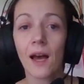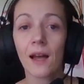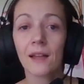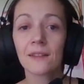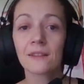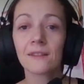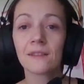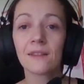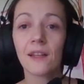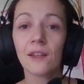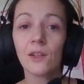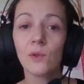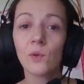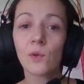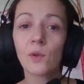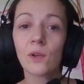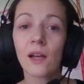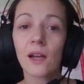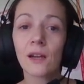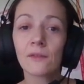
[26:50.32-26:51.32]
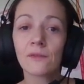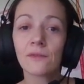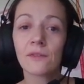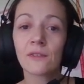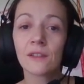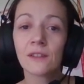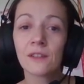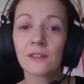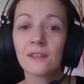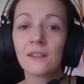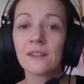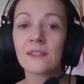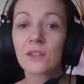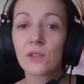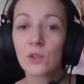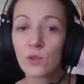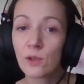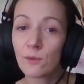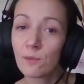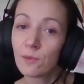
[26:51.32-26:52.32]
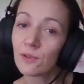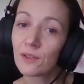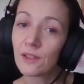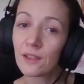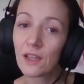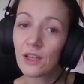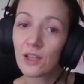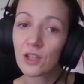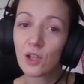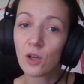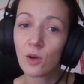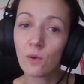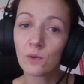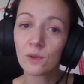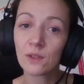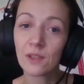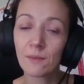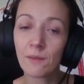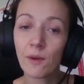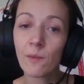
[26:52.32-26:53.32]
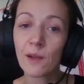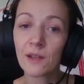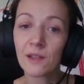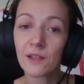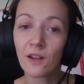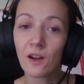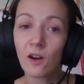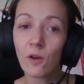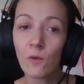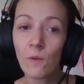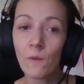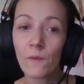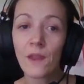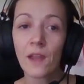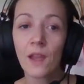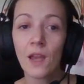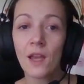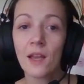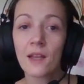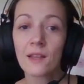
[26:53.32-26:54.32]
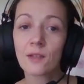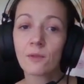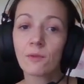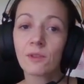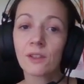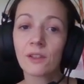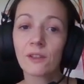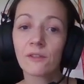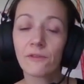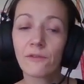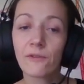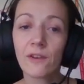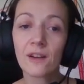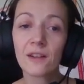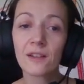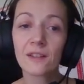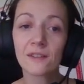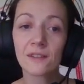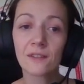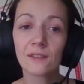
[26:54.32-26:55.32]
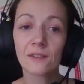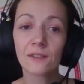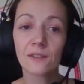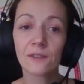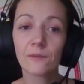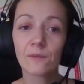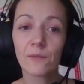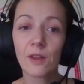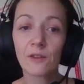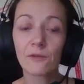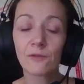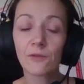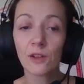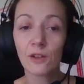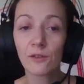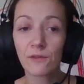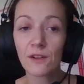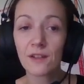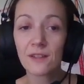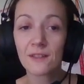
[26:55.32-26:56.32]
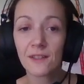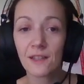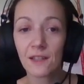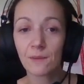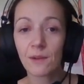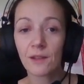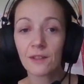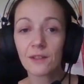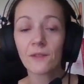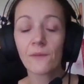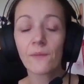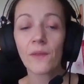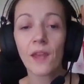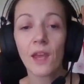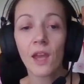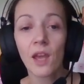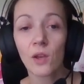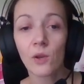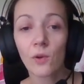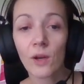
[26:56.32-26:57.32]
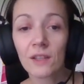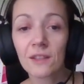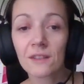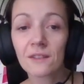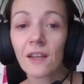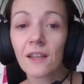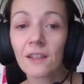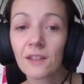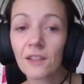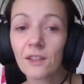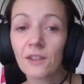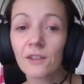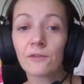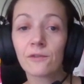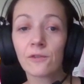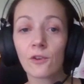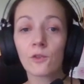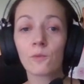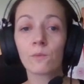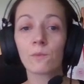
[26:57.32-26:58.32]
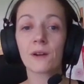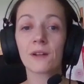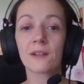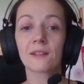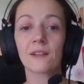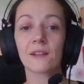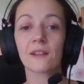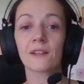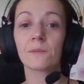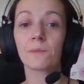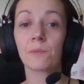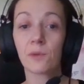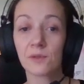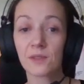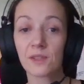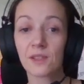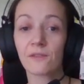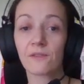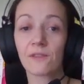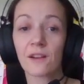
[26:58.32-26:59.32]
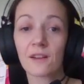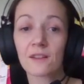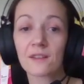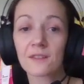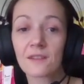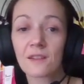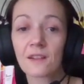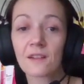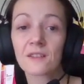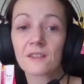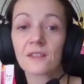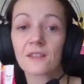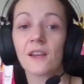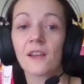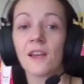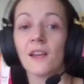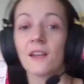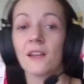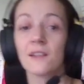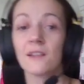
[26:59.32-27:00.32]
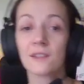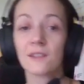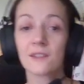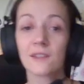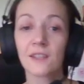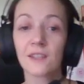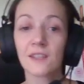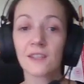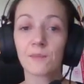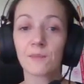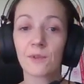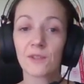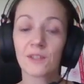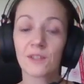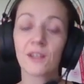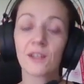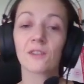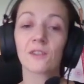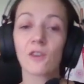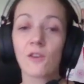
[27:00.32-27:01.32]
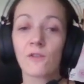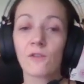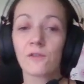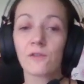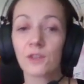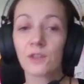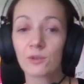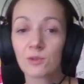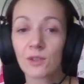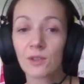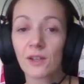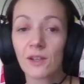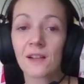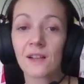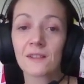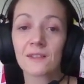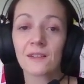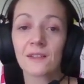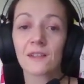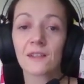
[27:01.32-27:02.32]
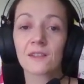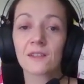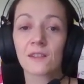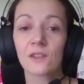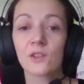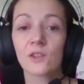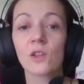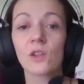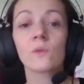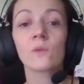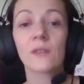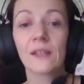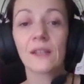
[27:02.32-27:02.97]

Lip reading: And then you have this triple that I showed a moment ago. So in the first, for the first segment, you had 94% positive answers, 6% of neutral answers, no